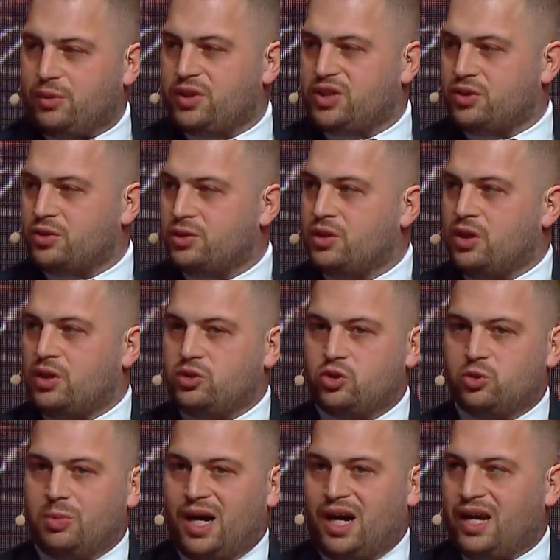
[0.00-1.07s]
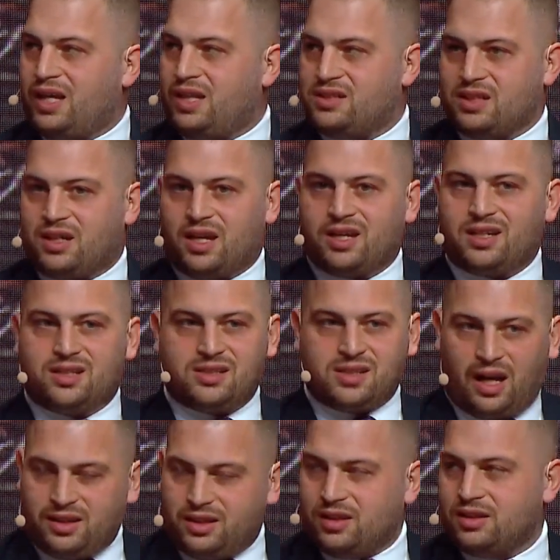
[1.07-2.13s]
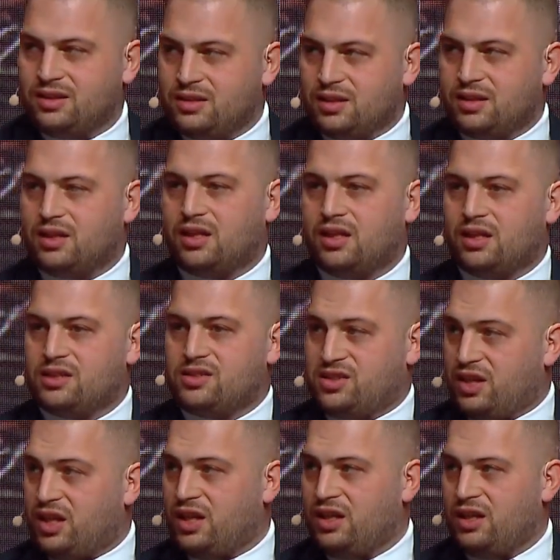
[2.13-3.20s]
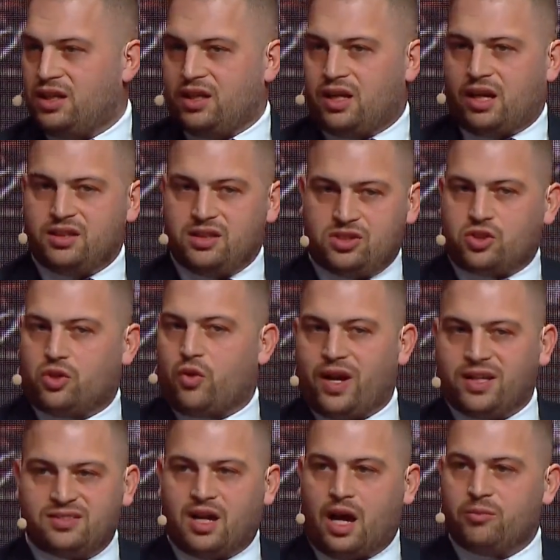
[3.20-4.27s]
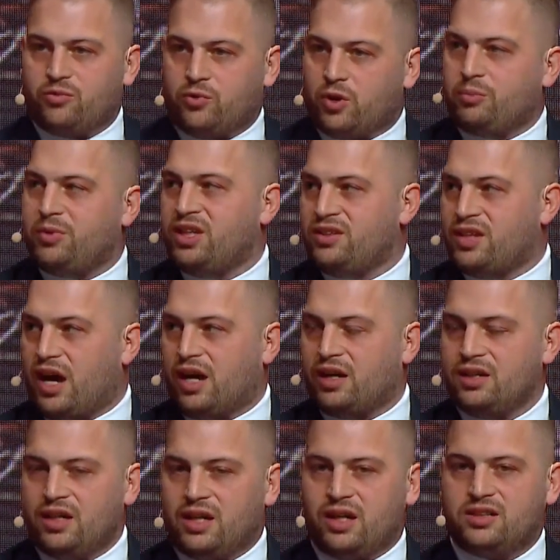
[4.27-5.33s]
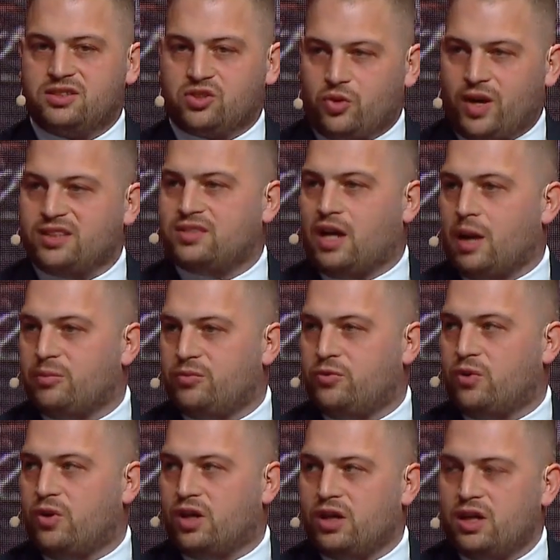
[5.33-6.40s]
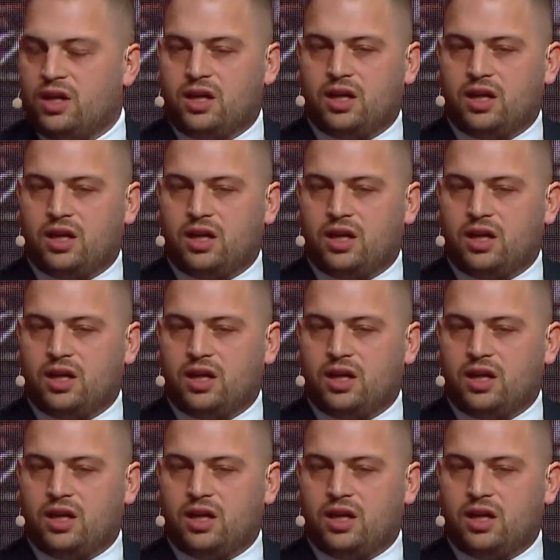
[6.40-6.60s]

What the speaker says: with you. Dubai is an exciting city, and it's a great time for being there. It's a great time for